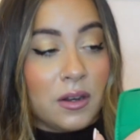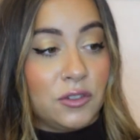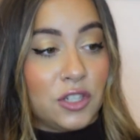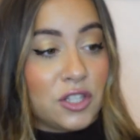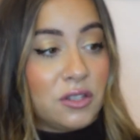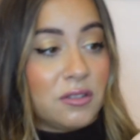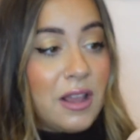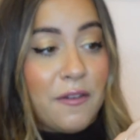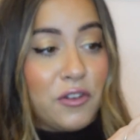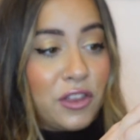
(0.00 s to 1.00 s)
Just
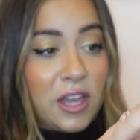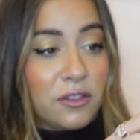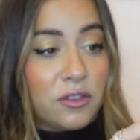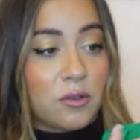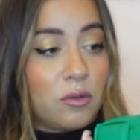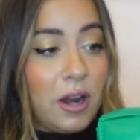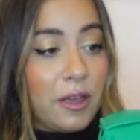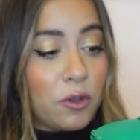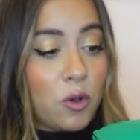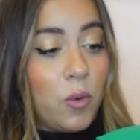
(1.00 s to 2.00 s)
everything, the
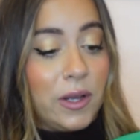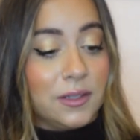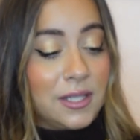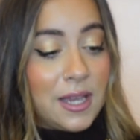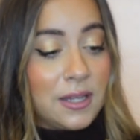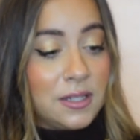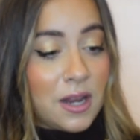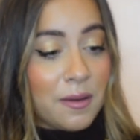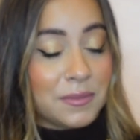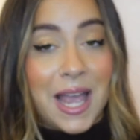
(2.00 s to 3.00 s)
quilted
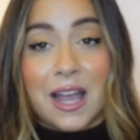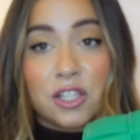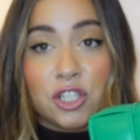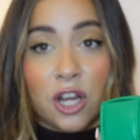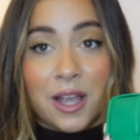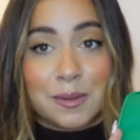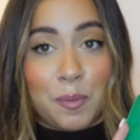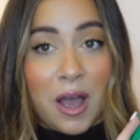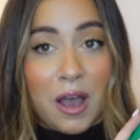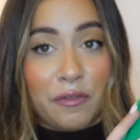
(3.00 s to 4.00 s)
texture is
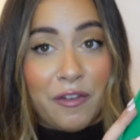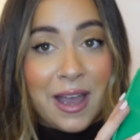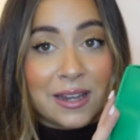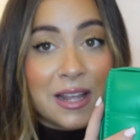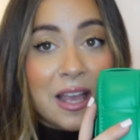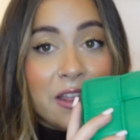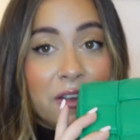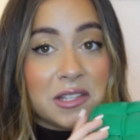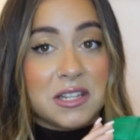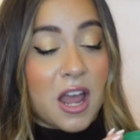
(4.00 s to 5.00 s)
perfect.
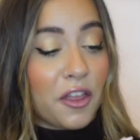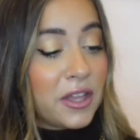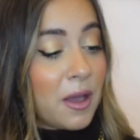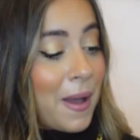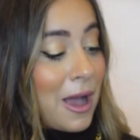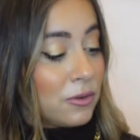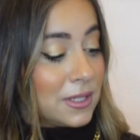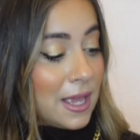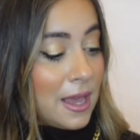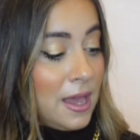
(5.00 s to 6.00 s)
There's nothing
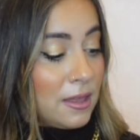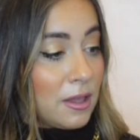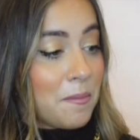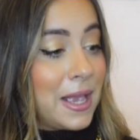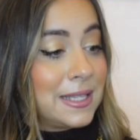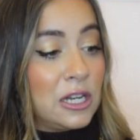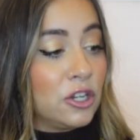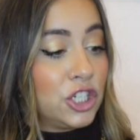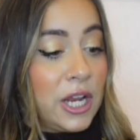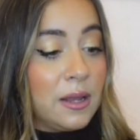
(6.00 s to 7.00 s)
about it that makes it
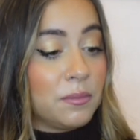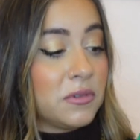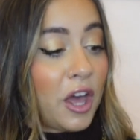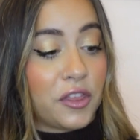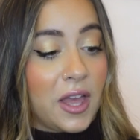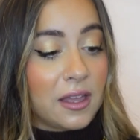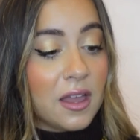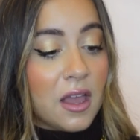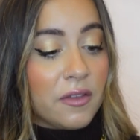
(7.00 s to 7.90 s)
look cheap, nothing.